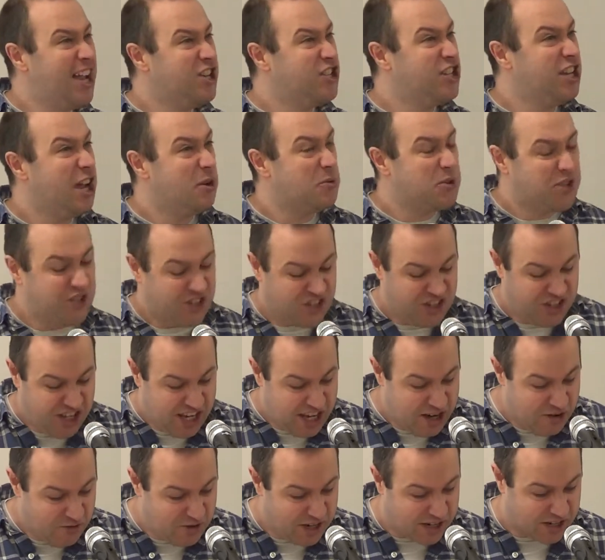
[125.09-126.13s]
actually I was
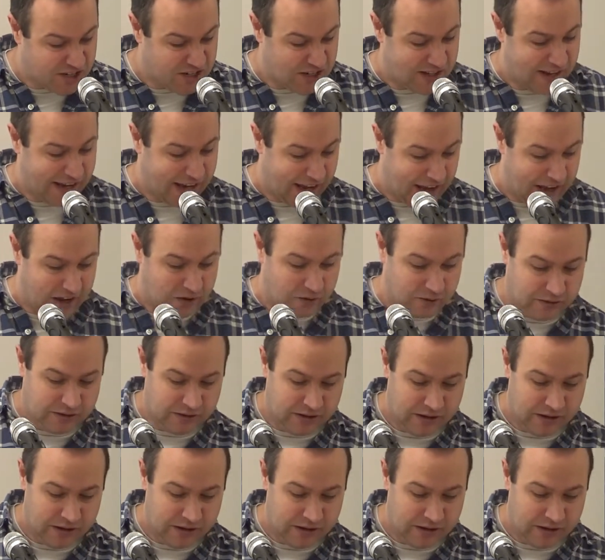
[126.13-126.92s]
seriously ill.